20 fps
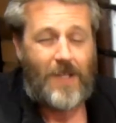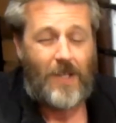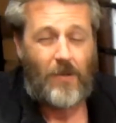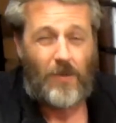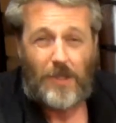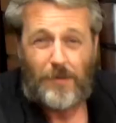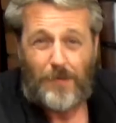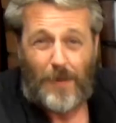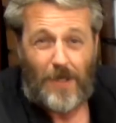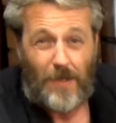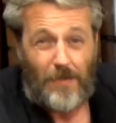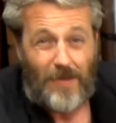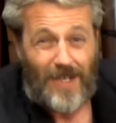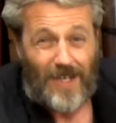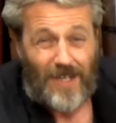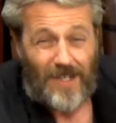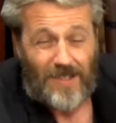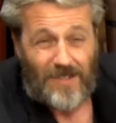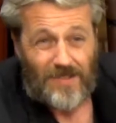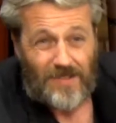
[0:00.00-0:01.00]
We spent
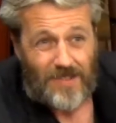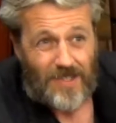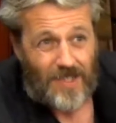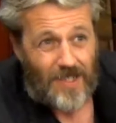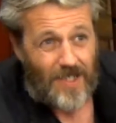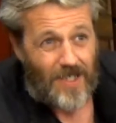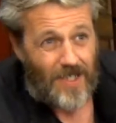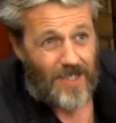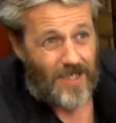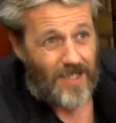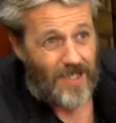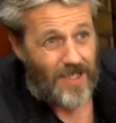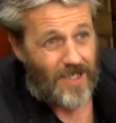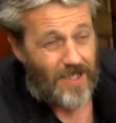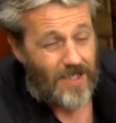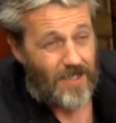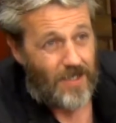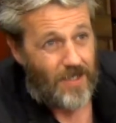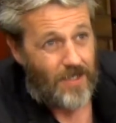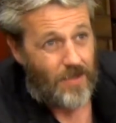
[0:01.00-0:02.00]
about
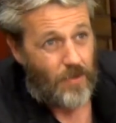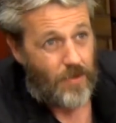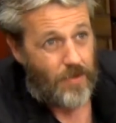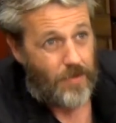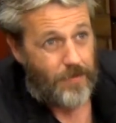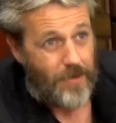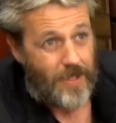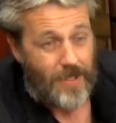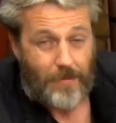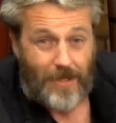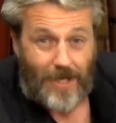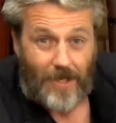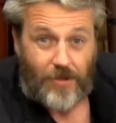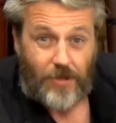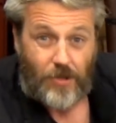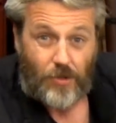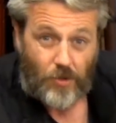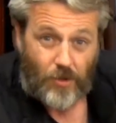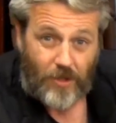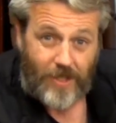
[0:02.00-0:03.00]
about
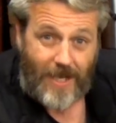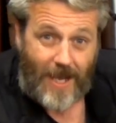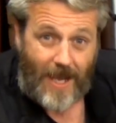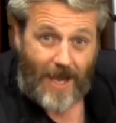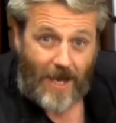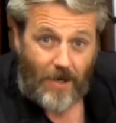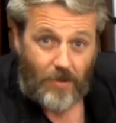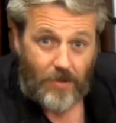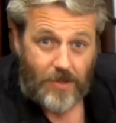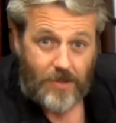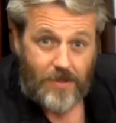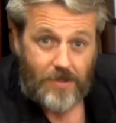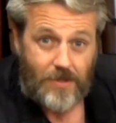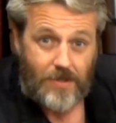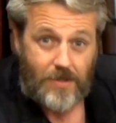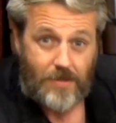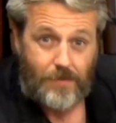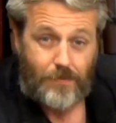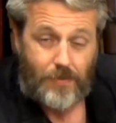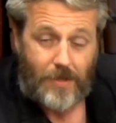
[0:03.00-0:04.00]
3
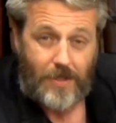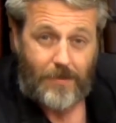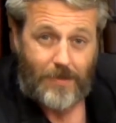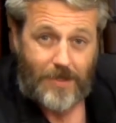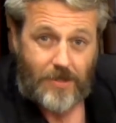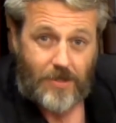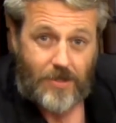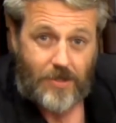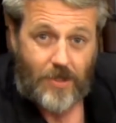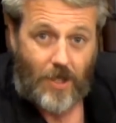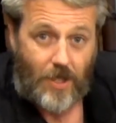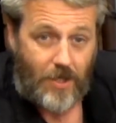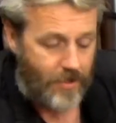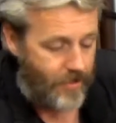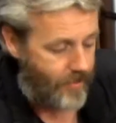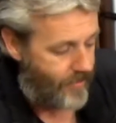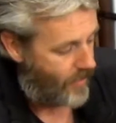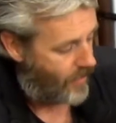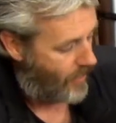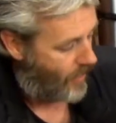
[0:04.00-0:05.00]
hours, pretty much
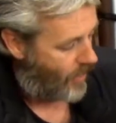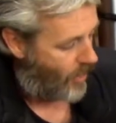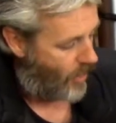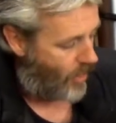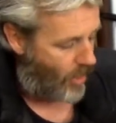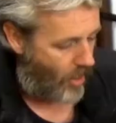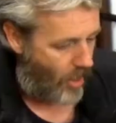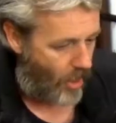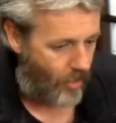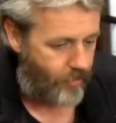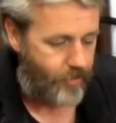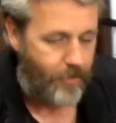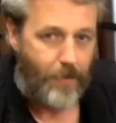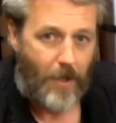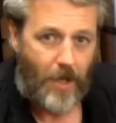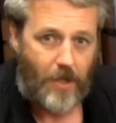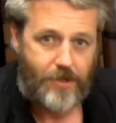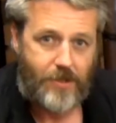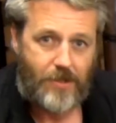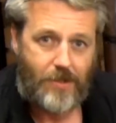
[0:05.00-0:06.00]
solid, on the
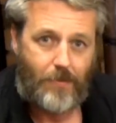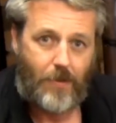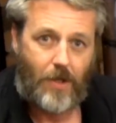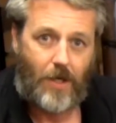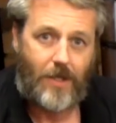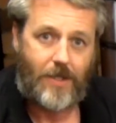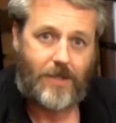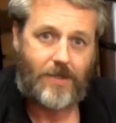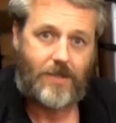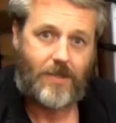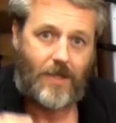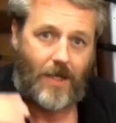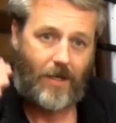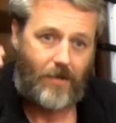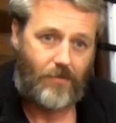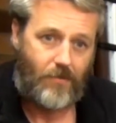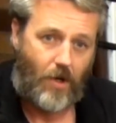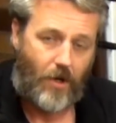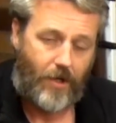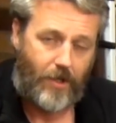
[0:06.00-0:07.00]
postie bike, so
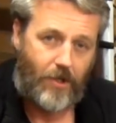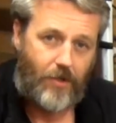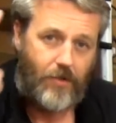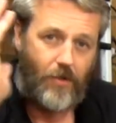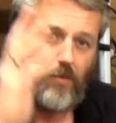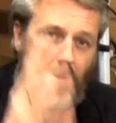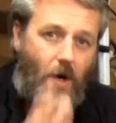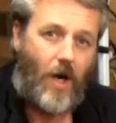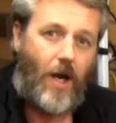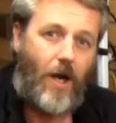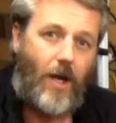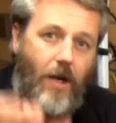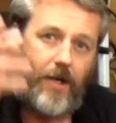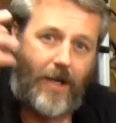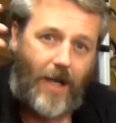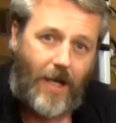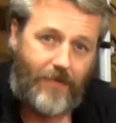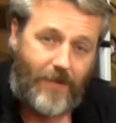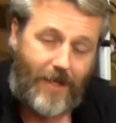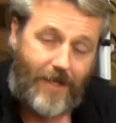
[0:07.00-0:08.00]
riding on the road
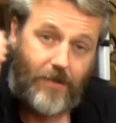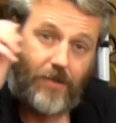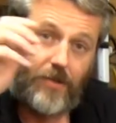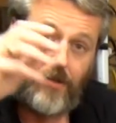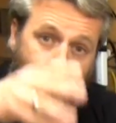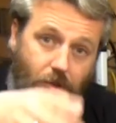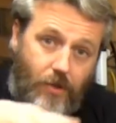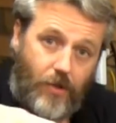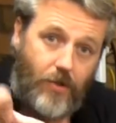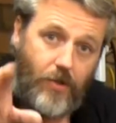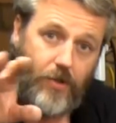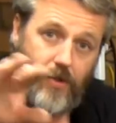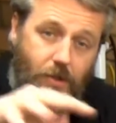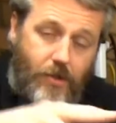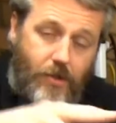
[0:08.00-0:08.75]
and then through the